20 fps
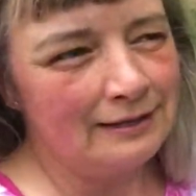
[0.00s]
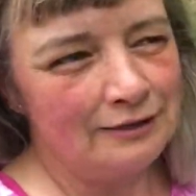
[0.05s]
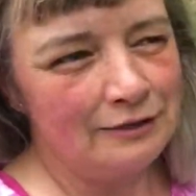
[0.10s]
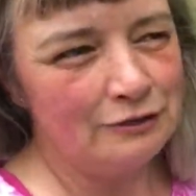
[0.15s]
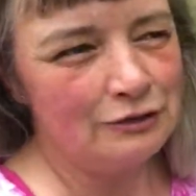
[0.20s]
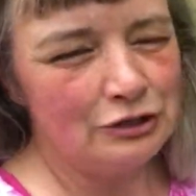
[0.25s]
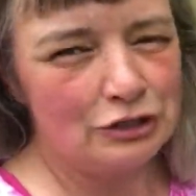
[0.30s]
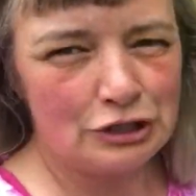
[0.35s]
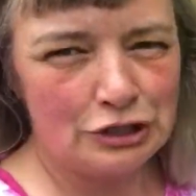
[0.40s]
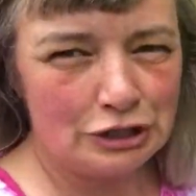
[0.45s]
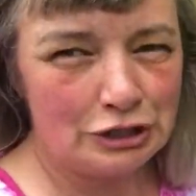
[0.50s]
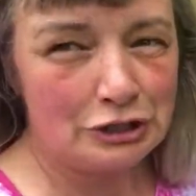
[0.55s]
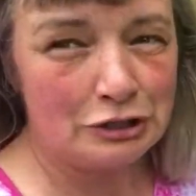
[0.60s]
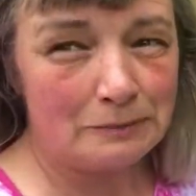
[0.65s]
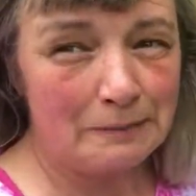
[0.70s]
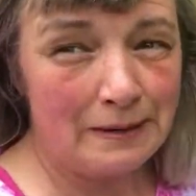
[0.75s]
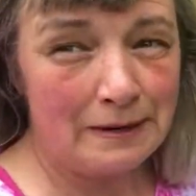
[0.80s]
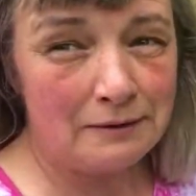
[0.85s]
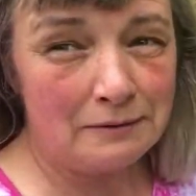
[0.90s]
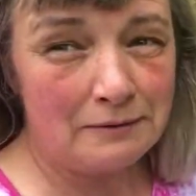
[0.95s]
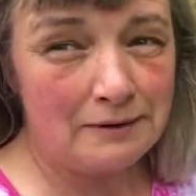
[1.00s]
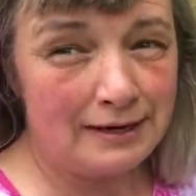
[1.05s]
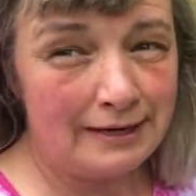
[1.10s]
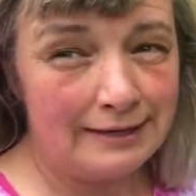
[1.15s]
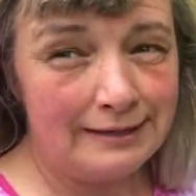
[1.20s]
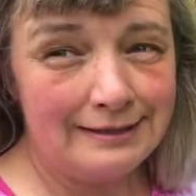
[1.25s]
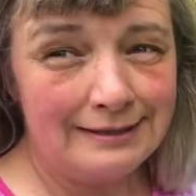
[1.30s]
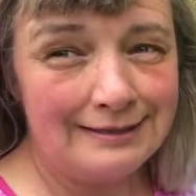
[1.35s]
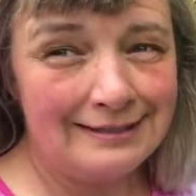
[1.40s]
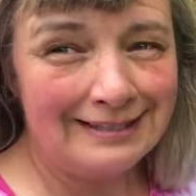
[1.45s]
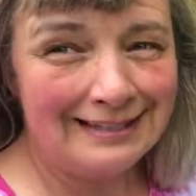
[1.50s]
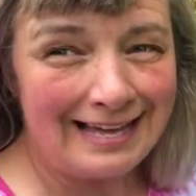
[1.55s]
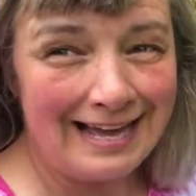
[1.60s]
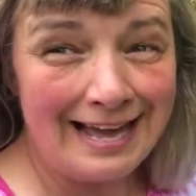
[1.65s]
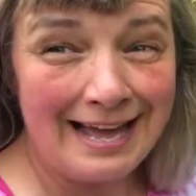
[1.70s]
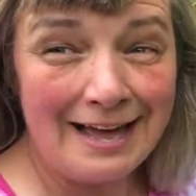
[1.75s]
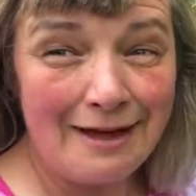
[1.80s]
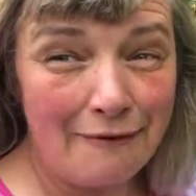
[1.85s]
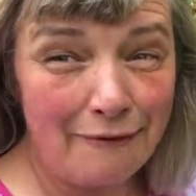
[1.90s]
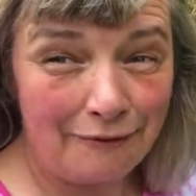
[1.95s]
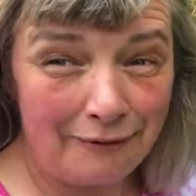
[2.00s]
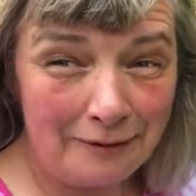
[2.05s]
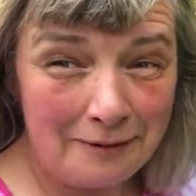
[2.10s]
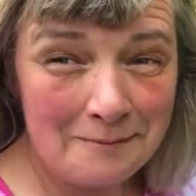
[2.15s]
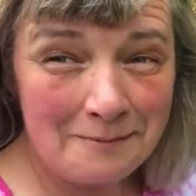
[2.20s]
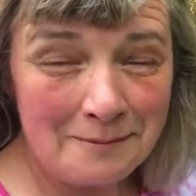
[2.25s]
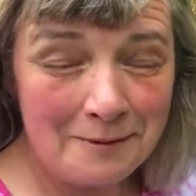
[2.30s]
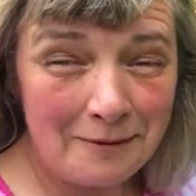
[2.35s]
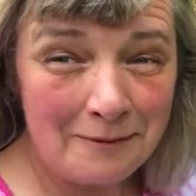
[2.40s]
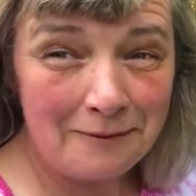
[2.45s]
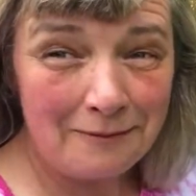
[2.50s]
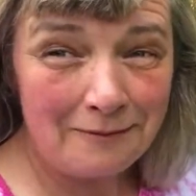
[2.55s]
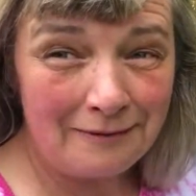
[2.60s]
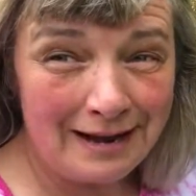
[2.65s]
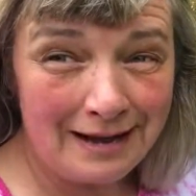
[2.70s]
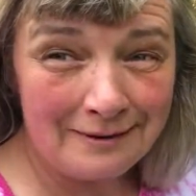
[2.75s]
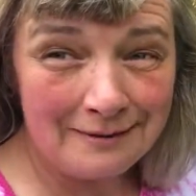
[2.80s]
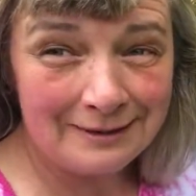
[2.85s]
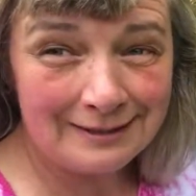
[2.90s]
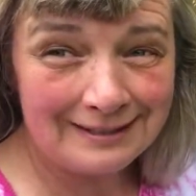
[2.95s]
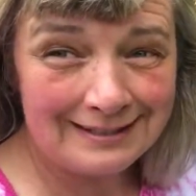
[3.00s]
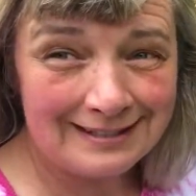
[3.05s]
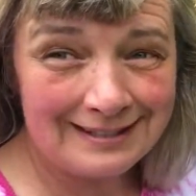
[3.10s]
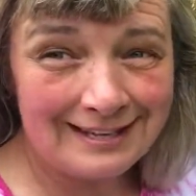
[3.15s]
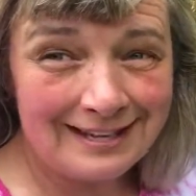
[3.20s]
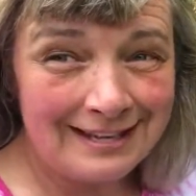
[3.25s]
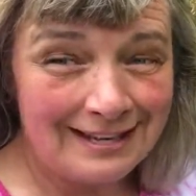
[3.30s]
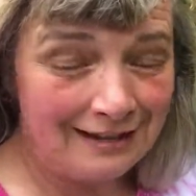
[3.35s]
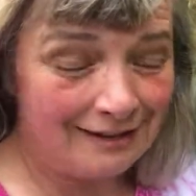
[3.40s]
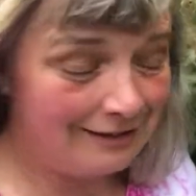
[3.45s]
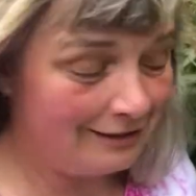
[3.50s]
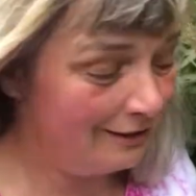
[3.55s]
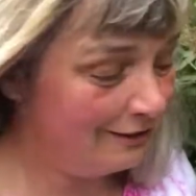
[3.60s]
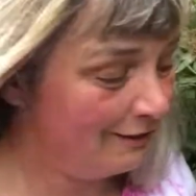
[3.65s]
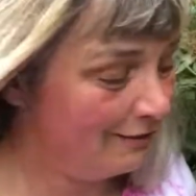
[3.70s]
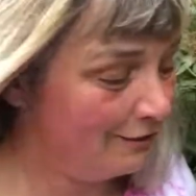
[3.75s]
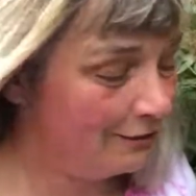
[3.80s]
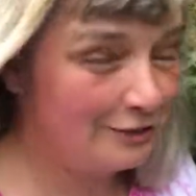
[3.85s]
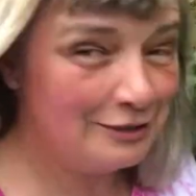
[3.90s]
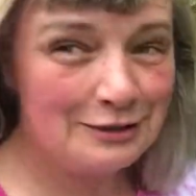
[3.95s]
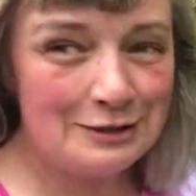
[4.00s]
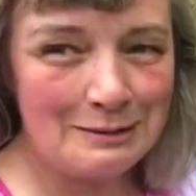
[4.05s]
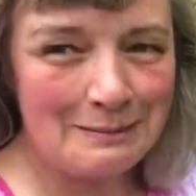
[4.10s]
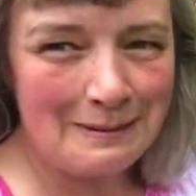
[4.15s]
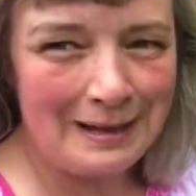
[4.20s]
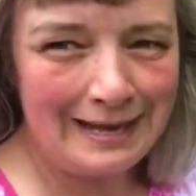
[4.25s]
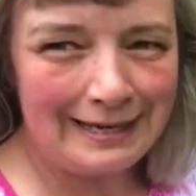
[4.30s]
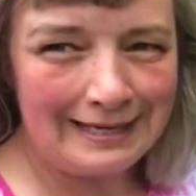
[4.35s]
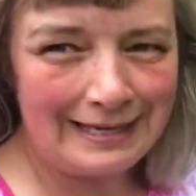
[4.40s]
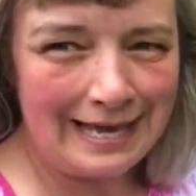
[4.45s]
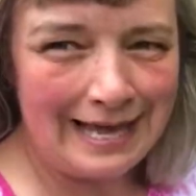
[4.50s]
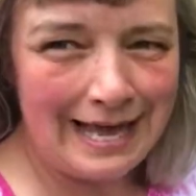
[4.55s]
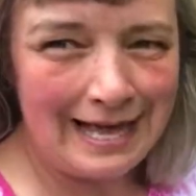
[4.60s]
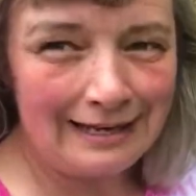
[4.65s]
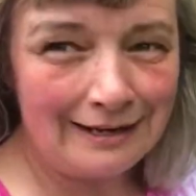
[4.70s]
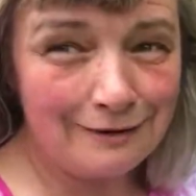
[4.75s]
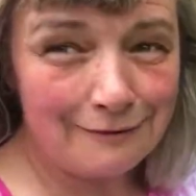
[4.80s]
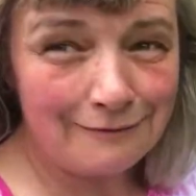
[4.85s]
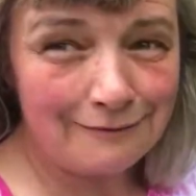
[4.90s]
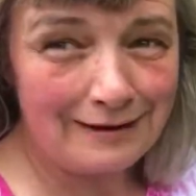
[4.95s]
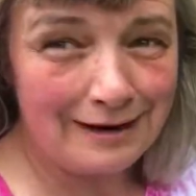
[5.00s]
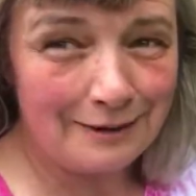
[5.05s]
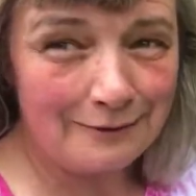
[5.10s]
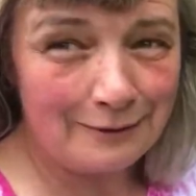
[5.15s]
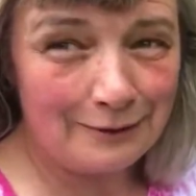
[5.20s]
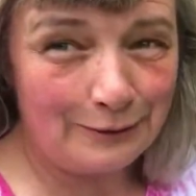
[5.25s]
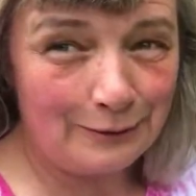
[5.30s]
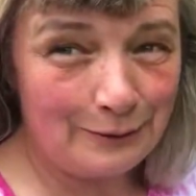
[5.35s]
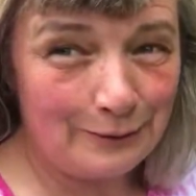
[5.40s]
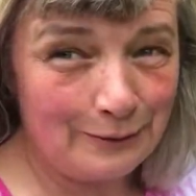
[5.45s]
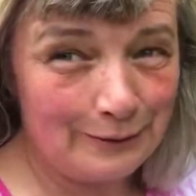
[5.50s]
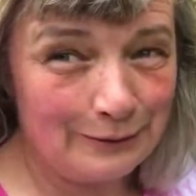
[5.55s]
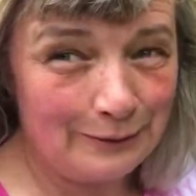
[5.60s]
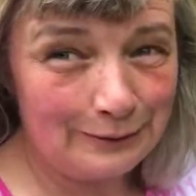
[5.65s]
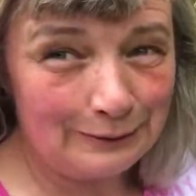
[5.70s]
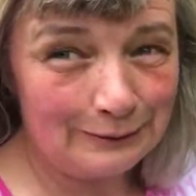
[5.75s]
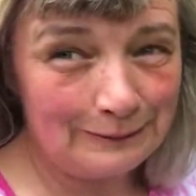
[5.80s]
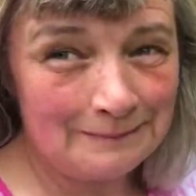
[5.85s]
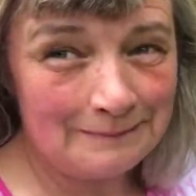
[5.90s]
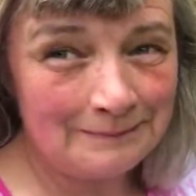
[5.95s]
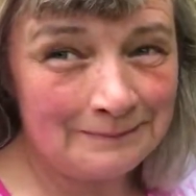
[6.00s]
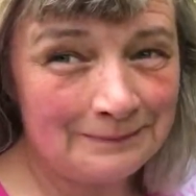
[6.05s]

You're just about right to get a few more flowers clusters to make elderflower cordial,